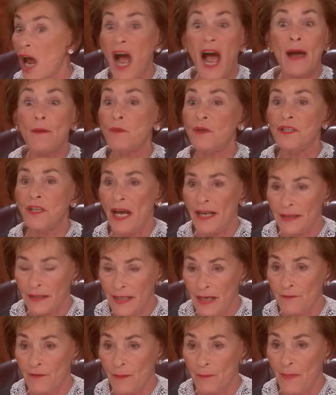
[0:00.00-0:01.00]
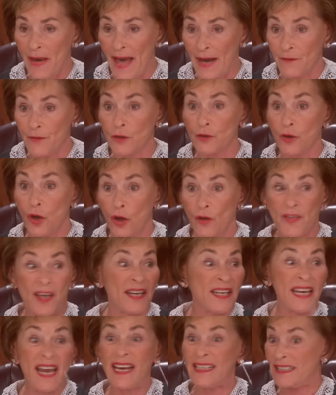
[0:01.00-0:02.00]
I would not give him back the dog that
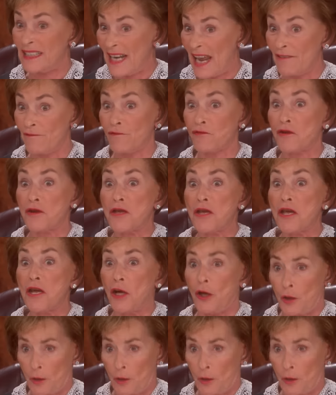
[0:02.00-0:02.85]
he hasn't had for a year.